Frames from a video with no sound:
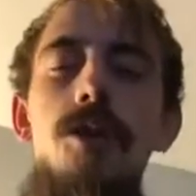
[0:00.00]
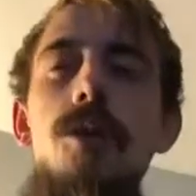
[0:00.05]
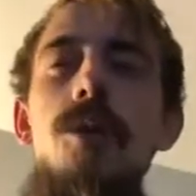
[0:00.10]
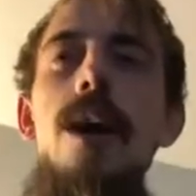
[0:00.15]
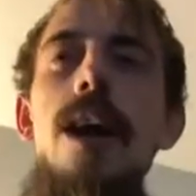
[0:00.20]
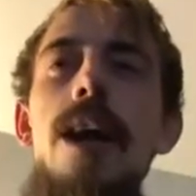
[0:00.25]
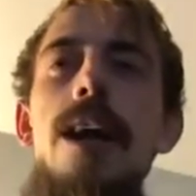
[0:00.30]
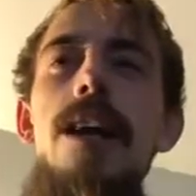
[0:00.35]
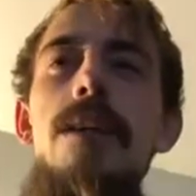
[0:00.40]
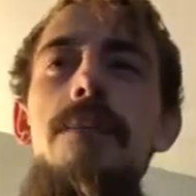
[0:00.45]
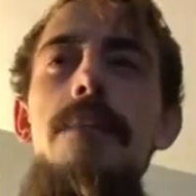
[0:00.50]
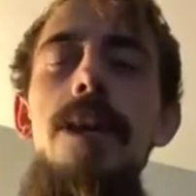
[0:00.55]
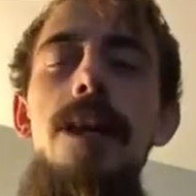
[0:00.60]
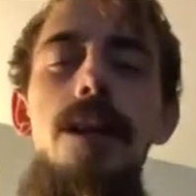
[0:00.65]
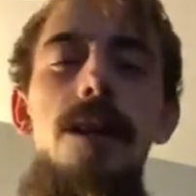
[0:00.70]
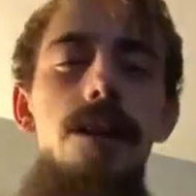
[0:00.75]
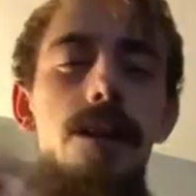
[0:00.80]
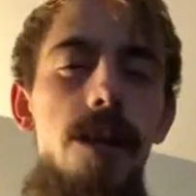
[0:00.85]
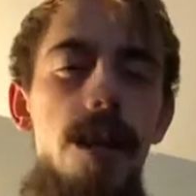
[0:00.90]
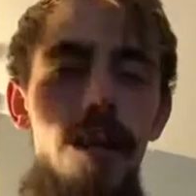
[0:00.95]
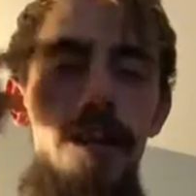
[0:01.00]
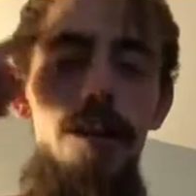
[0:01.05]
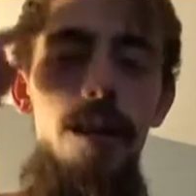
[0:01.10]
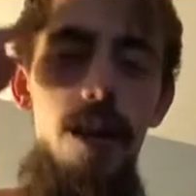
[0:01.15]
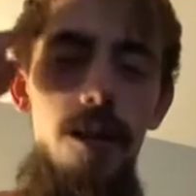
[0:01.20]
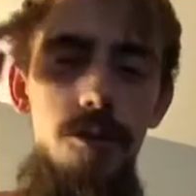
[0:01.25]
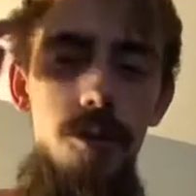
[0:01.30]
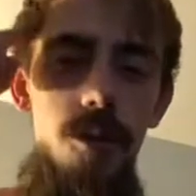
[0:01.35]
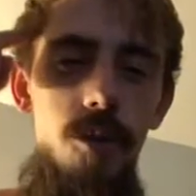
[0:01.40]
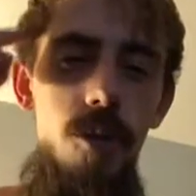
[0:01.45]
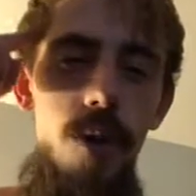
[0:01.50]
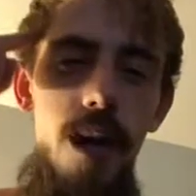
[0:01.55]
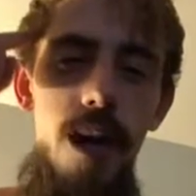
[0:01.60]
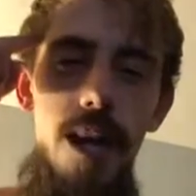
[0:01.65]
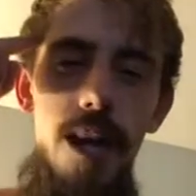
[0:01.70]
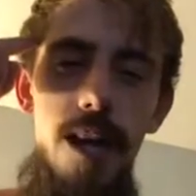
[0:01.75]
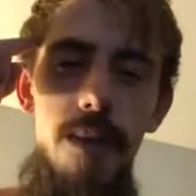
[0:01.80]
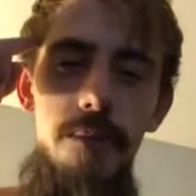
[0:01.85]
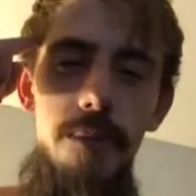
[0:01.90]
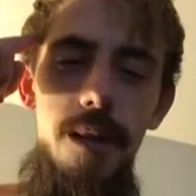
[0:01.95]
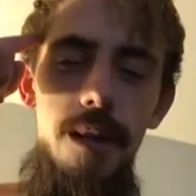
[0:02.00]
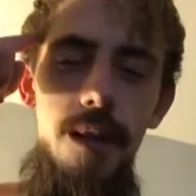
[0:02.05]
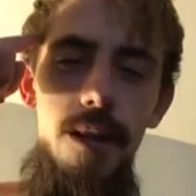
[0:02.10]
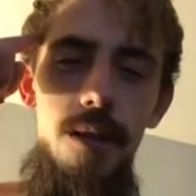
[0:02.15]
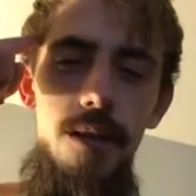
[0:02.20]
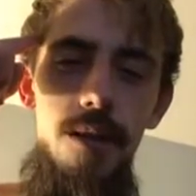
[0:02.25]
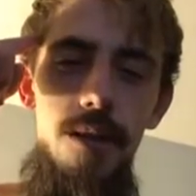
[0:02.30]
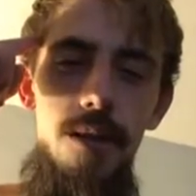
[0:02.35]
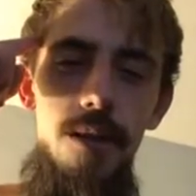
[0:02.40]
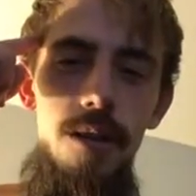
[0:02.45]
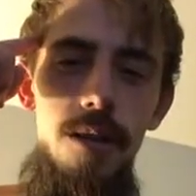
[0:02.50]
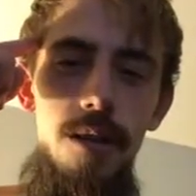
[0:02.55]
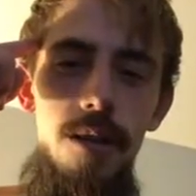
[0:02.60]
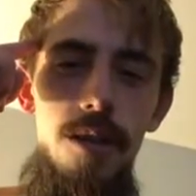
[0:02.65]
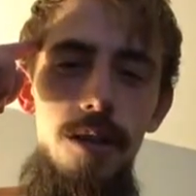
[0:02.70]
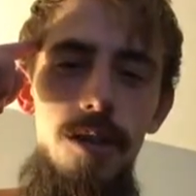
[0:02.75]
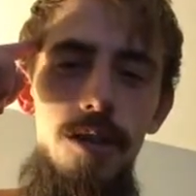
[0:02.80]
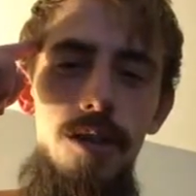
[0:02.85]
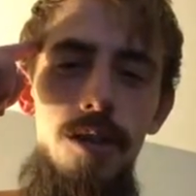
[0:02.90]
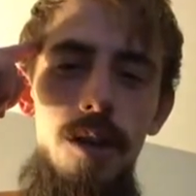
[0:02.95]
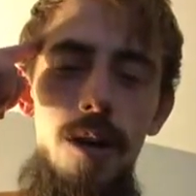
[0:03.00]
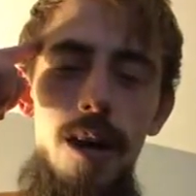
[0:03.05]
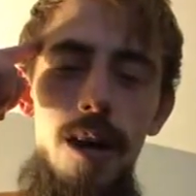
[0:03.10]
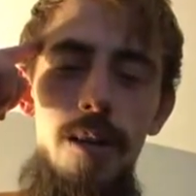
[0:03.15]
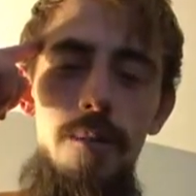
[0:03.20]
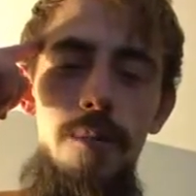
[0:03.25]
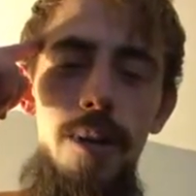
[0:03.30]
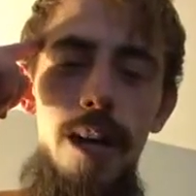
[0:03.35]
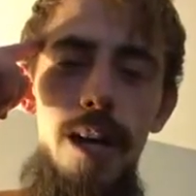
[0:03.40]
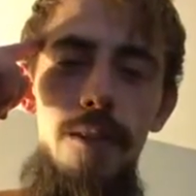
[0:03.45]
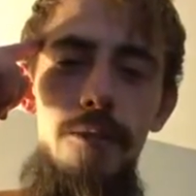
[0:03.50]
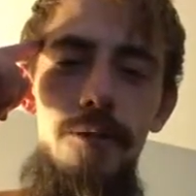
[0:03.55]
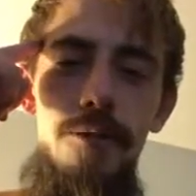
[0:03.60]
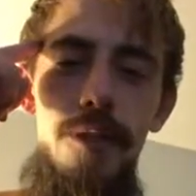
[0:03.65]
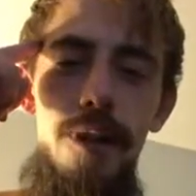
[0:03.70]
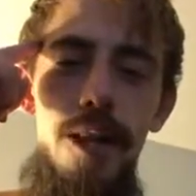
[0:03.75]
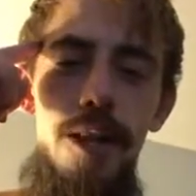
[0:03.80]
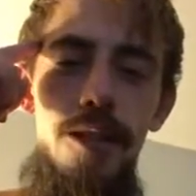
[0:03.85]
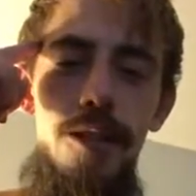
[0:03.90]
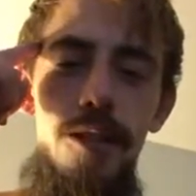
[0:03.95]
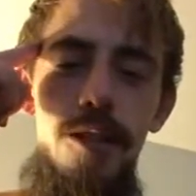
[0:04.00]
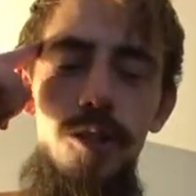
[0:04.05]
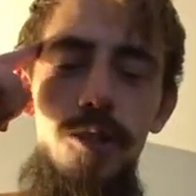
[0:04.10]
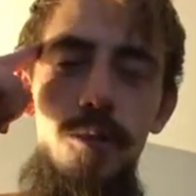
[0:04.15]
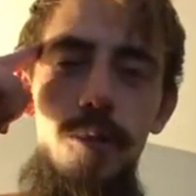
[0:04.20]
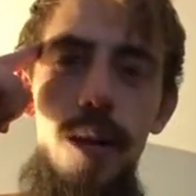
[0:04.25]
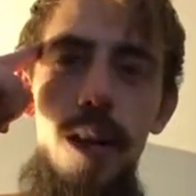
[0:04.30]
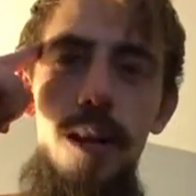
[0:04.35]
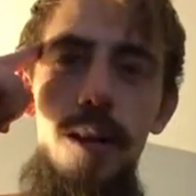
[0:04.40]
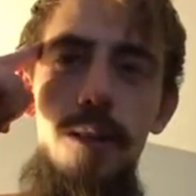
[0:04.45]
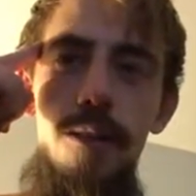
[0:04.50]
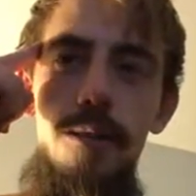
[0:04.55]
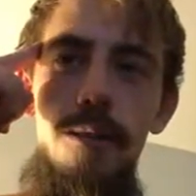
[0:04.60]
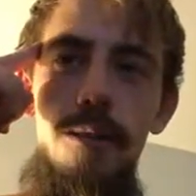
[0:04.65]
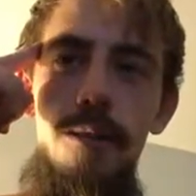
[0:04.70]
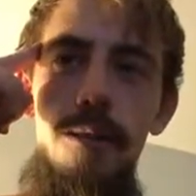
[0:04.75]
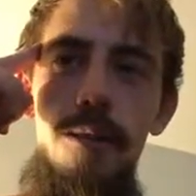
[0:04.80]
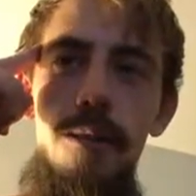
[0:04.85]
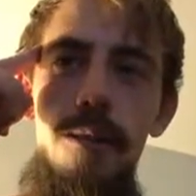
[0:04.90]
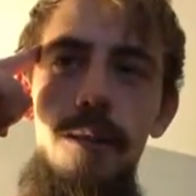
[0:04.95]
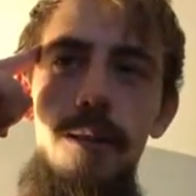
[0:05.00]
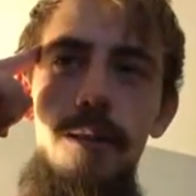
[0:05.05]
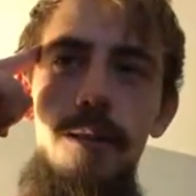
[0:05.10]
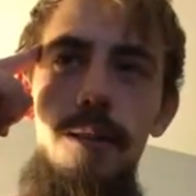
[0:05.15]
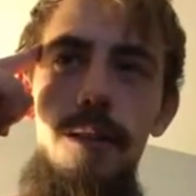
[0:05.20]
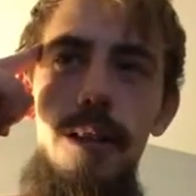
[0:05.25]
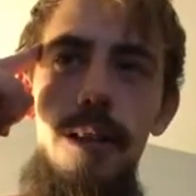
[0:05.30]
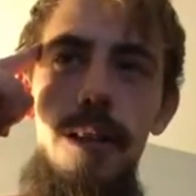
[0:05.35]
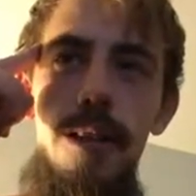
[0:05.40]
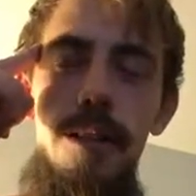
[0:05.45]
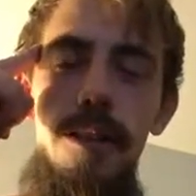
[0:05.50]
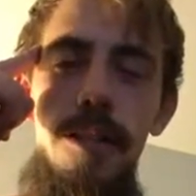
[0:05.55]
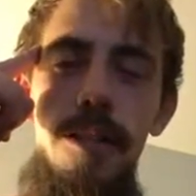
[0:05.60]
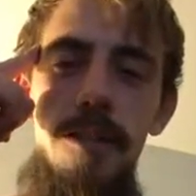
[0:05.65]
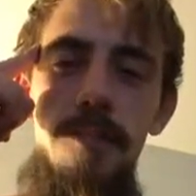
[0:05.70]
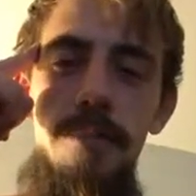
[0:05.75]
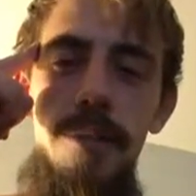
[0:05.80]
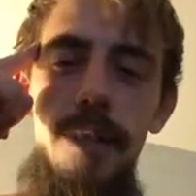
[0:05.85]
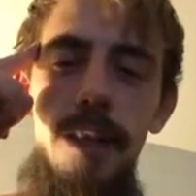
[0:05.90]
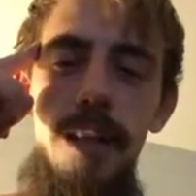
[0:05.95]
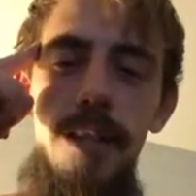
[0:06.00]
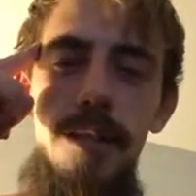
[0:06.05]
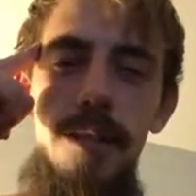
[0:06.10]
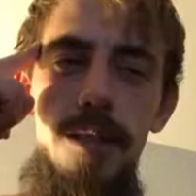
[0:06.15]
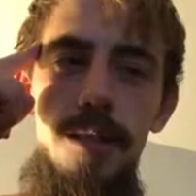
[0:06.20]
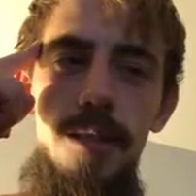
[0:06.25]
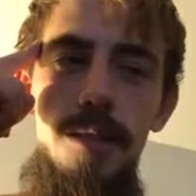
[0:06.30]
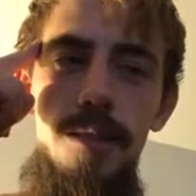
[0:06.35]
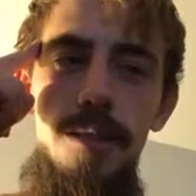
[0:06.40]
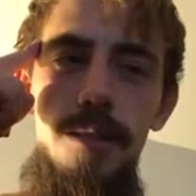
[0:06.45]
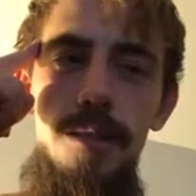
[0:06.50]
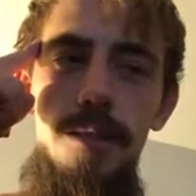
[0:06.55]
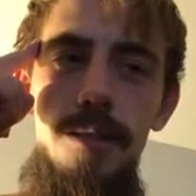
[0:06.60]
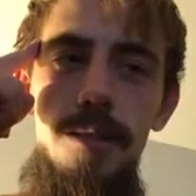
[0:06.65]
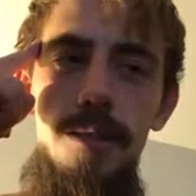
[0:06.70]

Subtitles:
who I am here, and I love who I am here. So I am not afraid to dwell in these places.